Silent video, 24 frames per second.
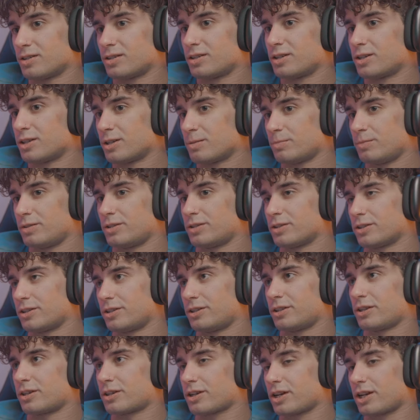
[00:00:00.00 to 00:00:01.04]
I mean, they did
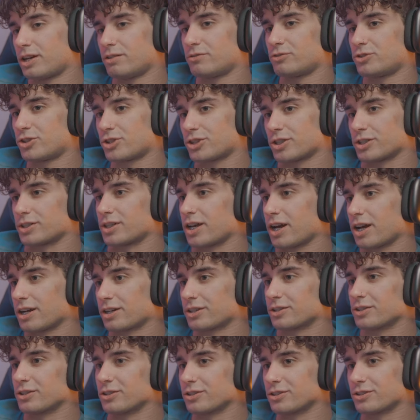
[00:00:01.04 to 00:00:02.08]
kind of just attacked
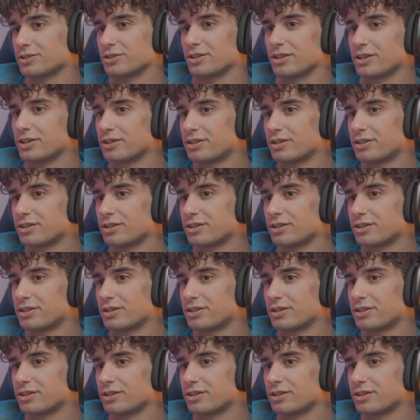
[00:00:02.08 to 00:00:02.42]
us. Like,